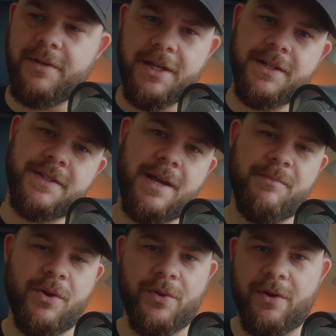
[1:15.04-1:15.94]
inside
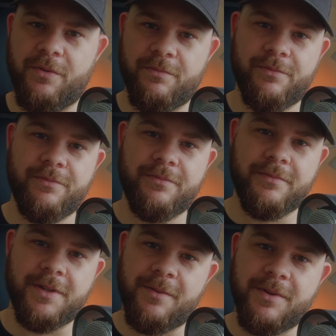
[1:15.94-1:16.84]
my own home.
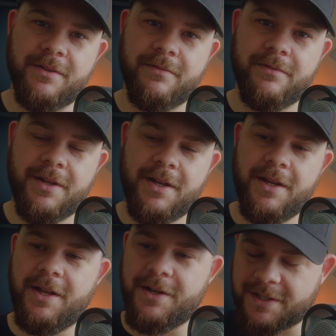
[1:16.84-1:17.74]
You know what I mean?
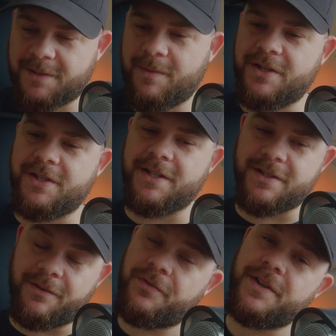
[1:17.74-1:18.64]
Not to mention
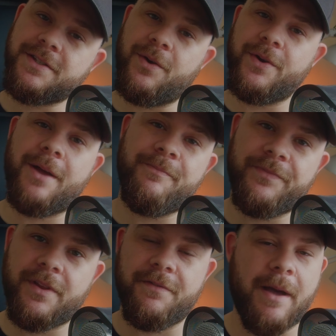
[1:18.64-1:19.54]
there's other things going on,
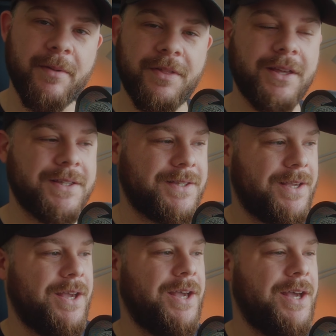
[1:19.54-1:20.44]
family things,
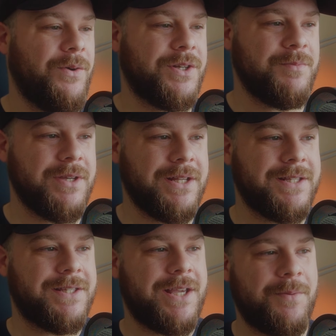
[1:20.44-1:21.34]
which
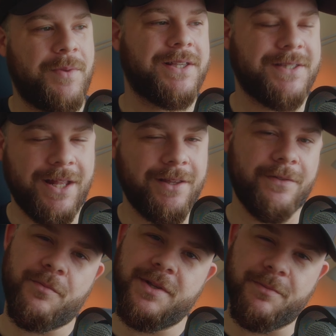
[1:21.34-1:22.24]
means it makes sense
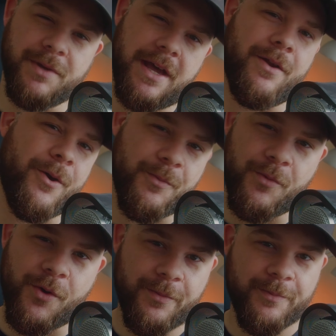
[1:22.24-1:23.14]
for me to be at home
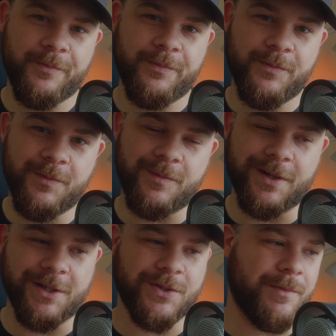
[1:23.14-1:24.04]
more. I'm
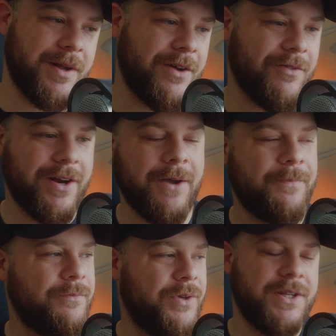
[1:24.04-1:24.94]
not gonna talk about that right now.
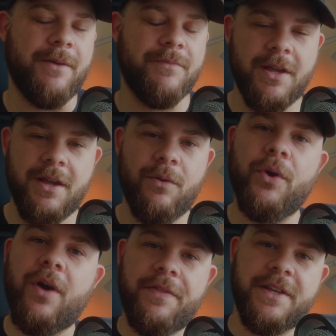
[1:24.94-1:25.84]
But yeah,
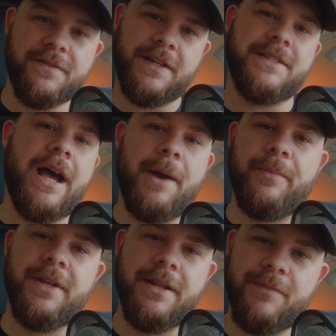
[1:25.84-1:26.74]
we all have these things that
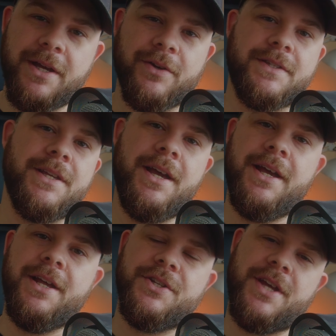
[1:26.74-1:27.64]
happen that make us
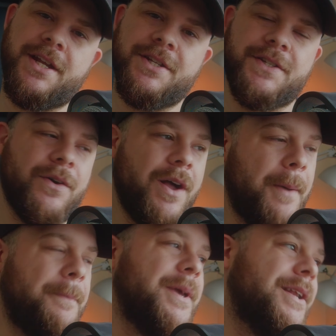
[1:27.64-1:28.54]
change. So
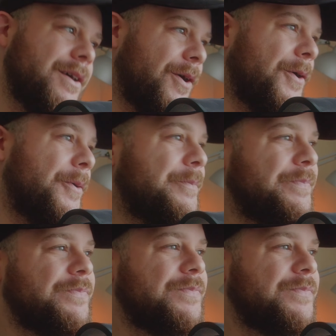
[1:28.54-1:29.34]
being at home